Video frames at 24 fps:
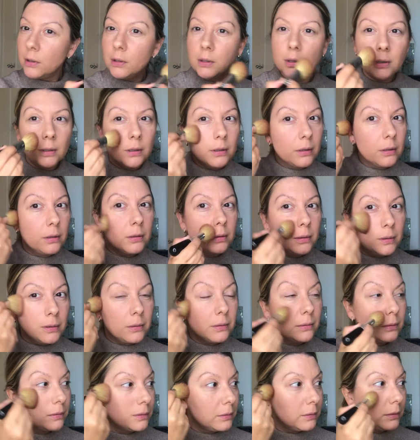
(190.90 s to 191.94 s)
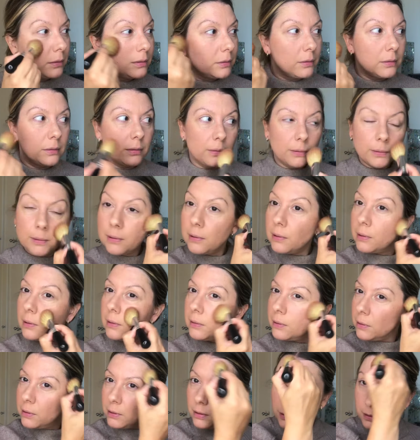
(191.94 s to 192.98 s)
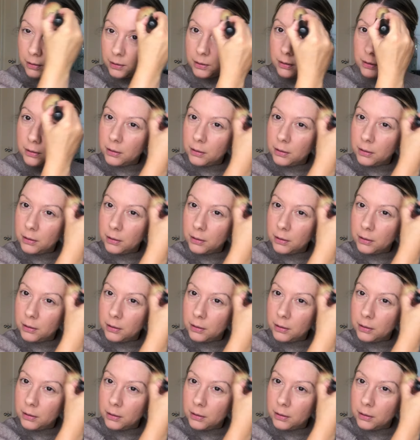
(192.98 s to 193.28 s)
[no speech]